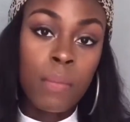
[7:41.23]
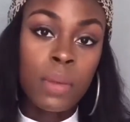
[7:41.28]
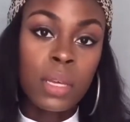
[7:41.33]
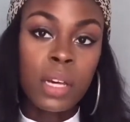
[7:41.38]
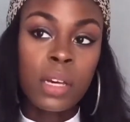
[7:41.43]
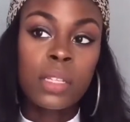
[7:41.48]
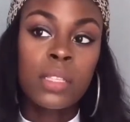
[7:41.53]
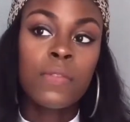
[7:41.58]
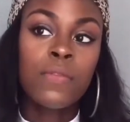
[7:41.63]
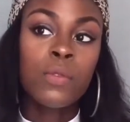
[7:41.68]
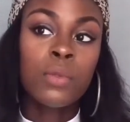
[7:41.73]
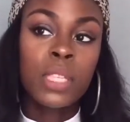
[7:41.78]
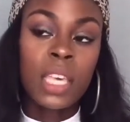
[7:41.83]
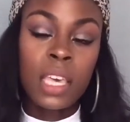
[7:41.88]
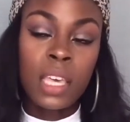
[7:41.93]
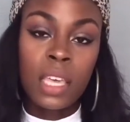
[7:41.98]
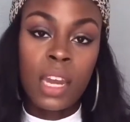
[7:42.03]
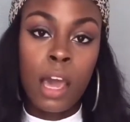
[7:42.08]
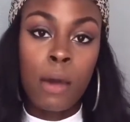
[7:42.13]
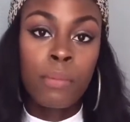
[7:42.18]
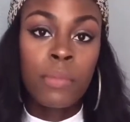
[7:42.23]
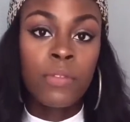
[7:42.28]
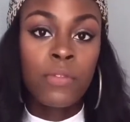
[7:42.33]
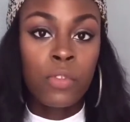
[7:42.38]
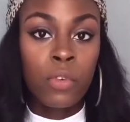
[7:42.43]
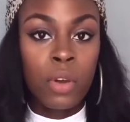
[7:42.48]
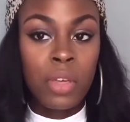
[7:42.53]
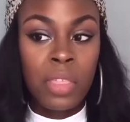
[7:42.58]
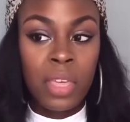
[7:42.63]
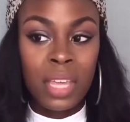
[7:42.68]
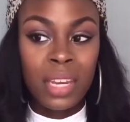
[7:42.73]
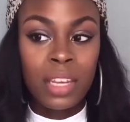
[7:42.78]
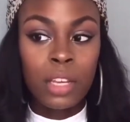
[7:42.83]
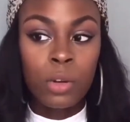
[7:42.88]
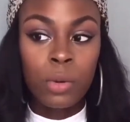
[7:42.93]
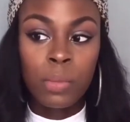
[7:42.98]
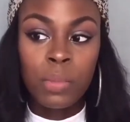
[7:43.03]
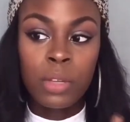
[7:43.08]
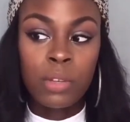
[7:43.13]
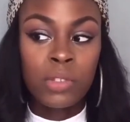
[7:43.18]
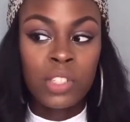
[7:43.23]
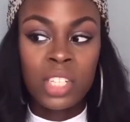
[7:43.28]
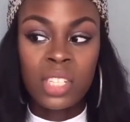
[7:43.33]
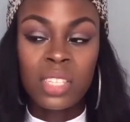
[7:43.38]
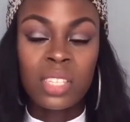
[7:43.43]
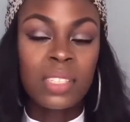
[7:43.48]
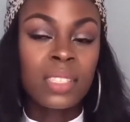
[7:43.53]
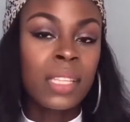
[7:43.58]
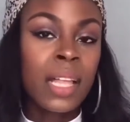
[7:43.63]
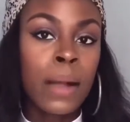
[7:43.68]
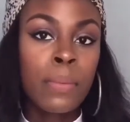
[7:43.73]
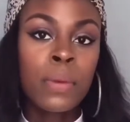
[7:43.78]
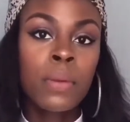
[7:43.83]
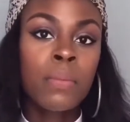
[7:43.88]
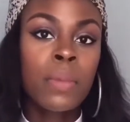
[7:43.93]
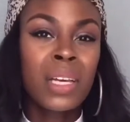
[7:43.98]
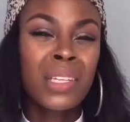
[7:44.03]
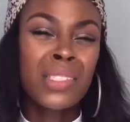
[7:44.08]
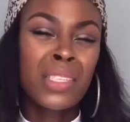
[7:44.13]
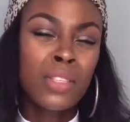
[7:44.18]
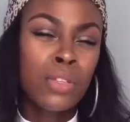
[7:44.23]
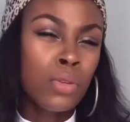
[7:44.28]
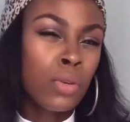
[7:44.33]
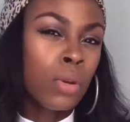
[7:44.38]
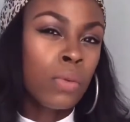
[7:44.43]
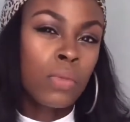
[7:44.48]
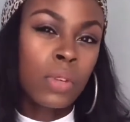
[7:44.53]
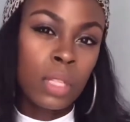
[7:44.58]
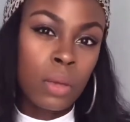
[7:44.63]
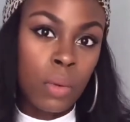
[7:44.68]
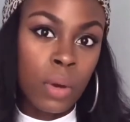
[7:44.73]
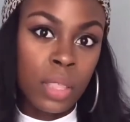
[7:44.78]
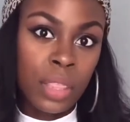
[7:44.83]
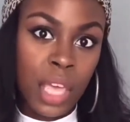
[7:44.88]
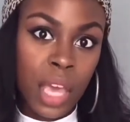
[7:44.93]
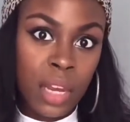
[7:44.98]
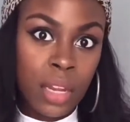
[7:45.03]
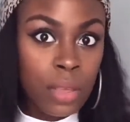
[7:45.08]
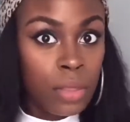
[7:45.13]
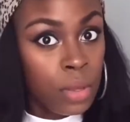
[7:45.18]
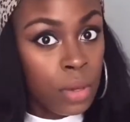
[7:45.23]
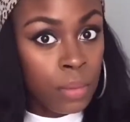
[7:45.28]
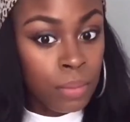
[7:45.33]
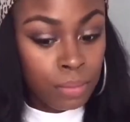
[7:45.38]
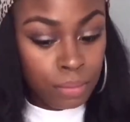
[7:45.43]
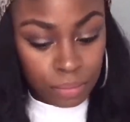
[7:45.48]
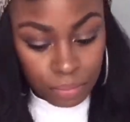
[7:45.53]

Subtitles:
Because if you take it out before then, it'll be just a sloppy mess and you don't really want that either.